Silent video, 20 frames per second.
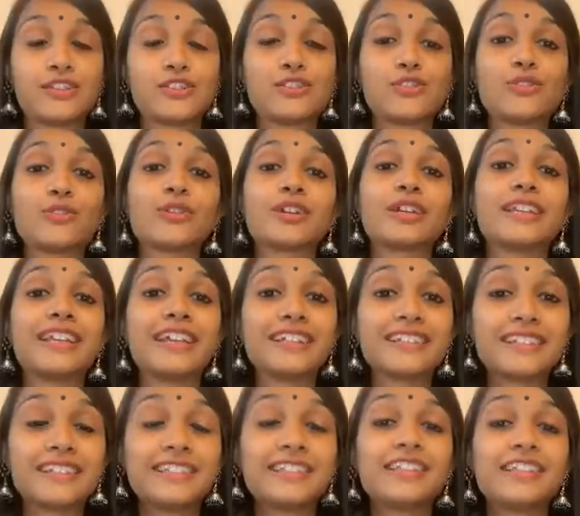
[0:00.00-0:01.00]
So
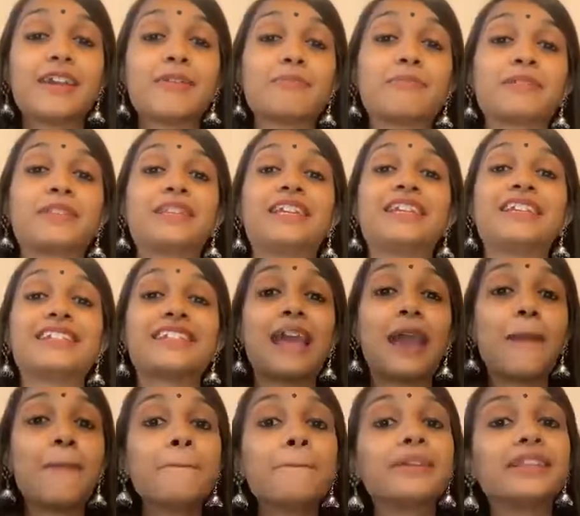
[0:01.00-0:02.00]
kinesthetic empathy is
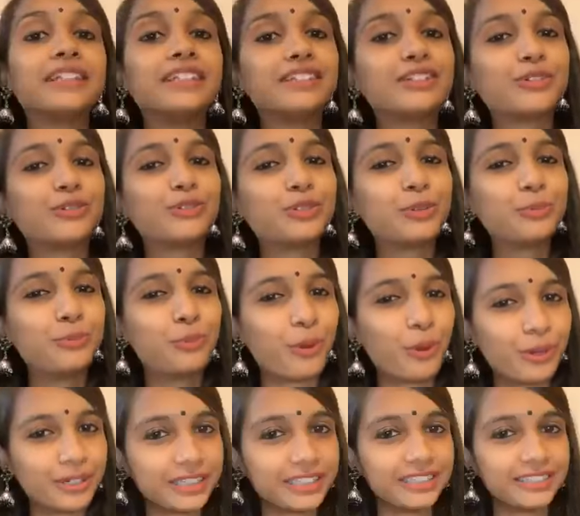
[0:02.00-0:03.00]
empathy through the
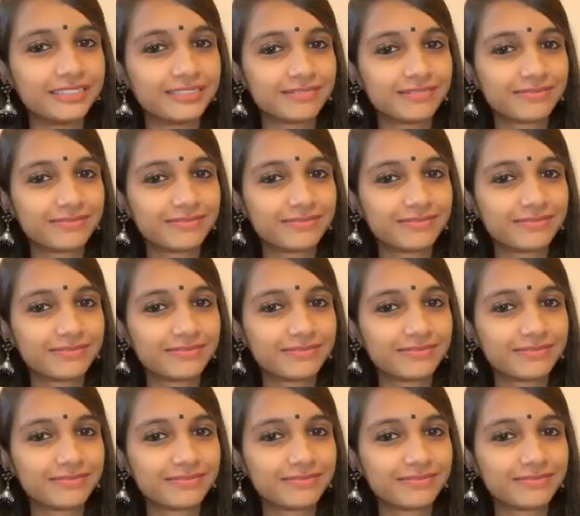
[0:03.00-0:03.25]
body,